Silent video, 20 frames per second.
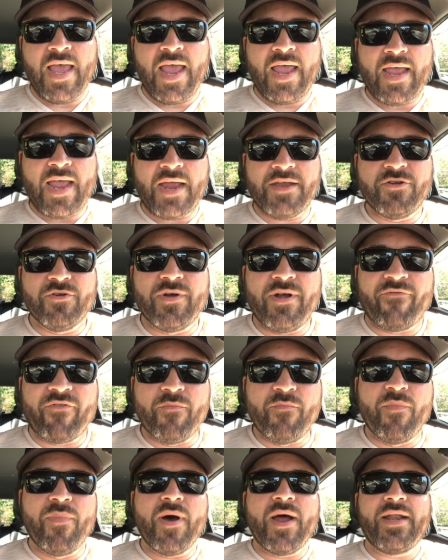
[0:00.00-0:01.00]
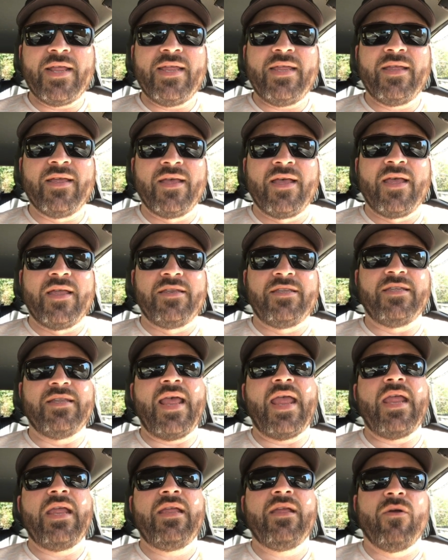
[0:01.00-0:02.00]
Hey, how you doing, everybody?
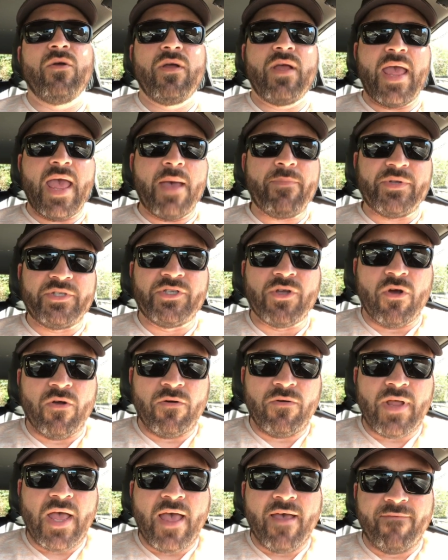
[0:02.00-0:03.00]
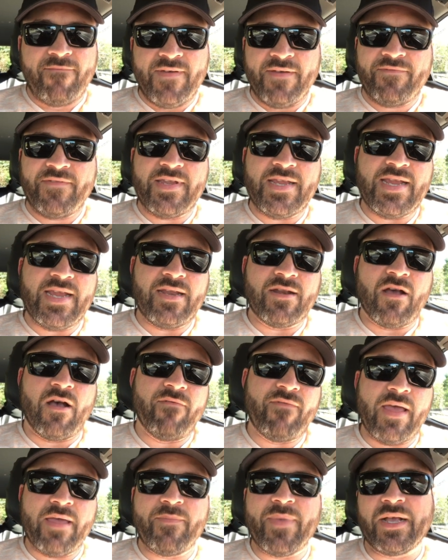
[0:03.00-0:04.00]
Today, episode 15
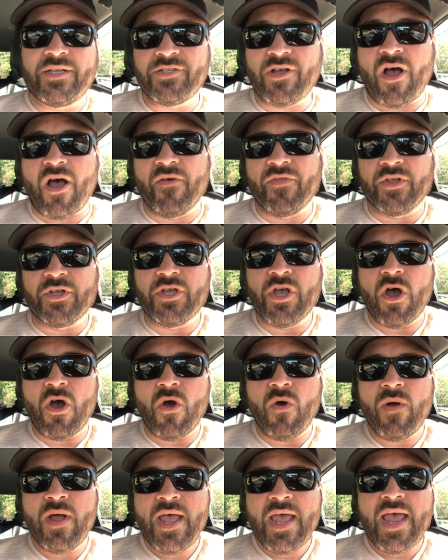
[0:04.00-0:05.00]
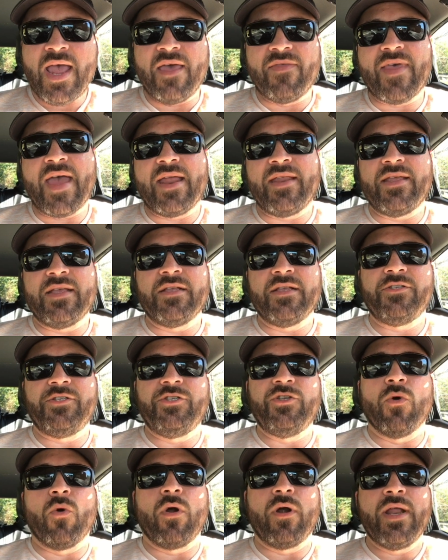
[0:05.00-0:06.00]
of Apex on the Go, and that
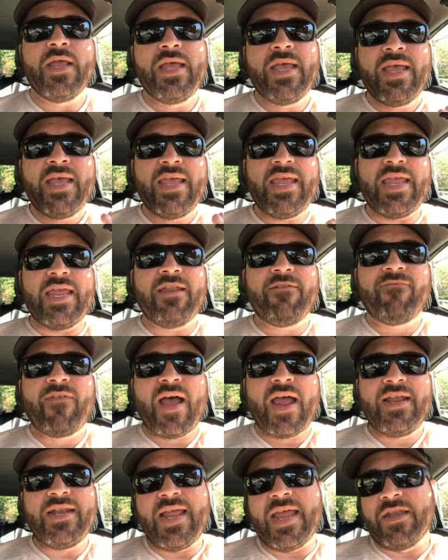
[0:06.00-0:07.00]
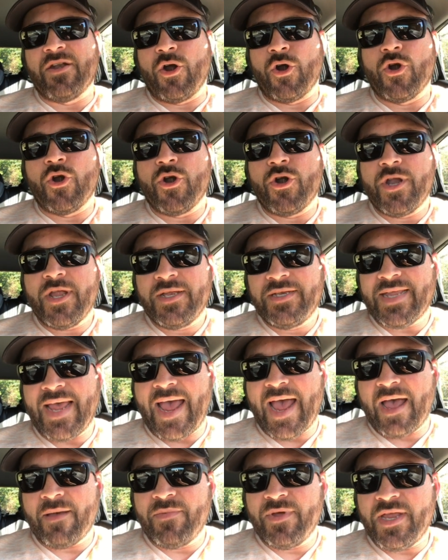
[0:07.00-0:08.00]
is your invite and earn
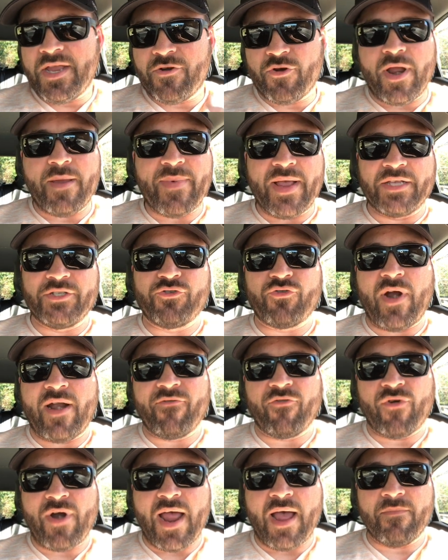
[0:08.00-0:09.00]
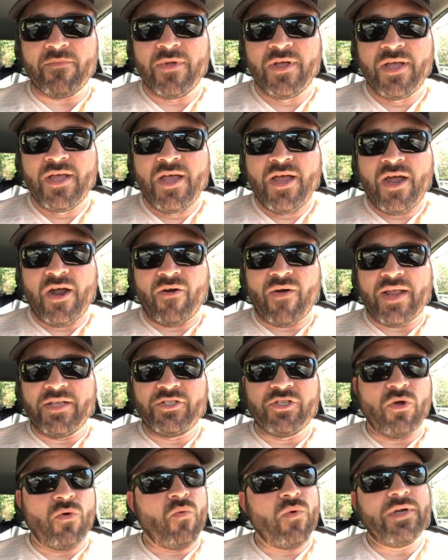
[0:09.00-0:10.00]
tab in your Apex driver app. All right,
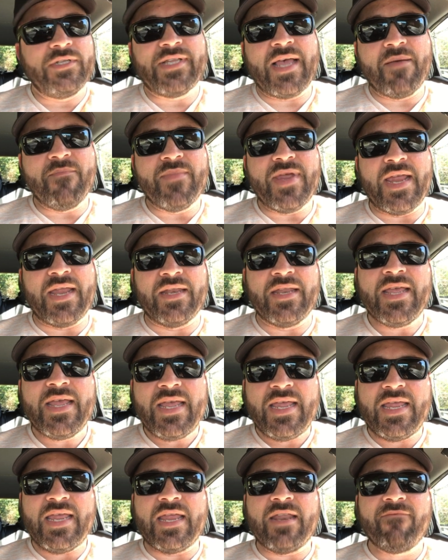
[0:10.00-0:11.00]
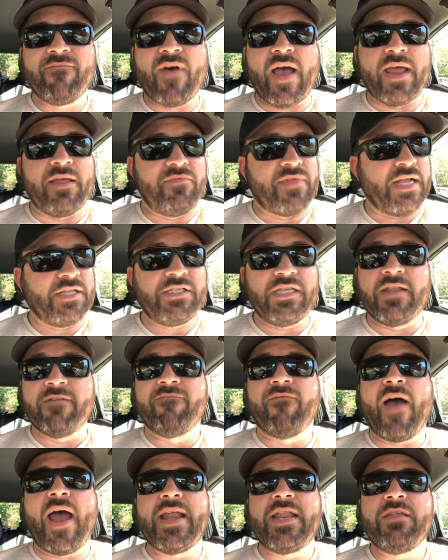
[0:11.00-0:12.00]
so what does that mean? Invite, that's
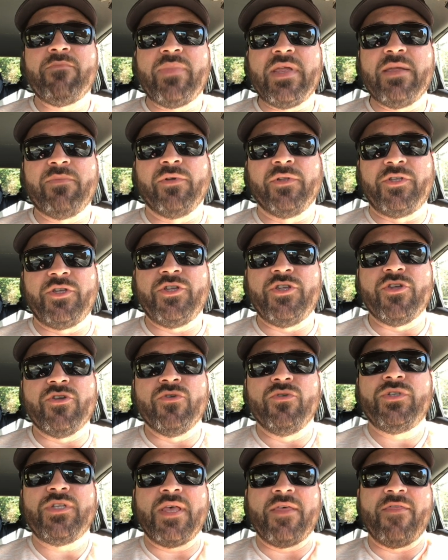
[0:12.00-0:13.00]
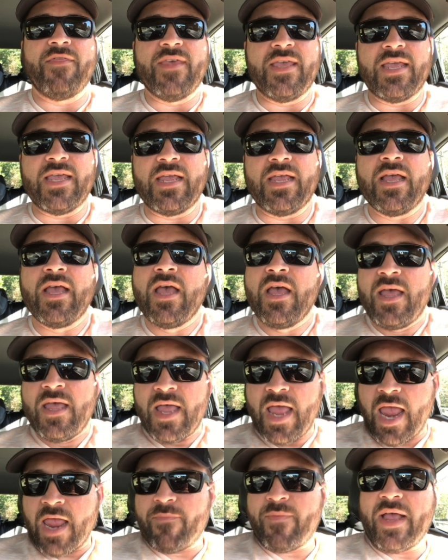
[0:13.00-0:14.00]
inviting people to use the
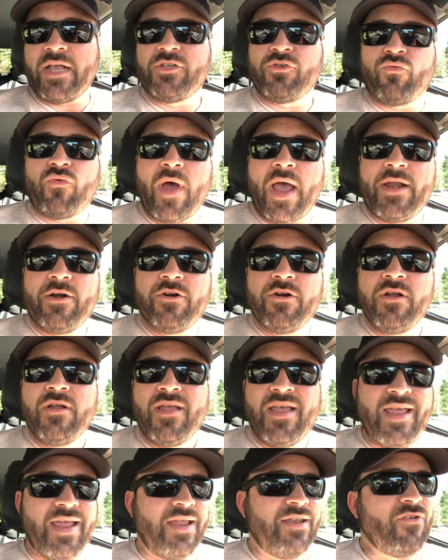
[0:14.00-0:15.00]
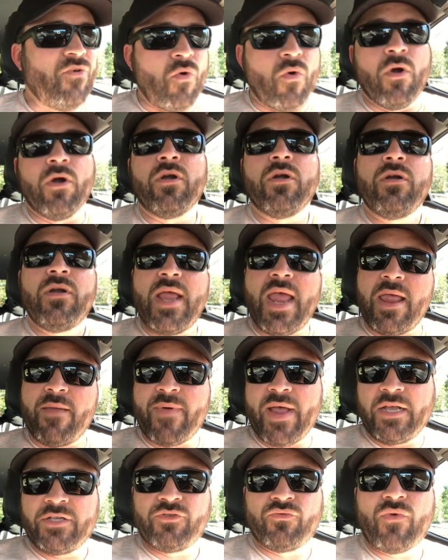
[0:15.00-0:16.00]
Apex Rider and or
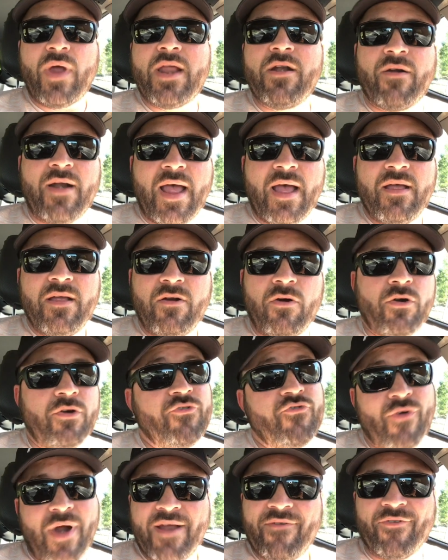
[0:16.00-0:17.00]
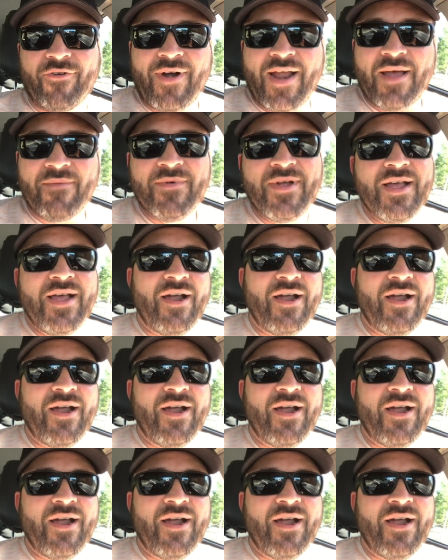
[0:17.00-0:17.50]
Apex Rider app or driver app.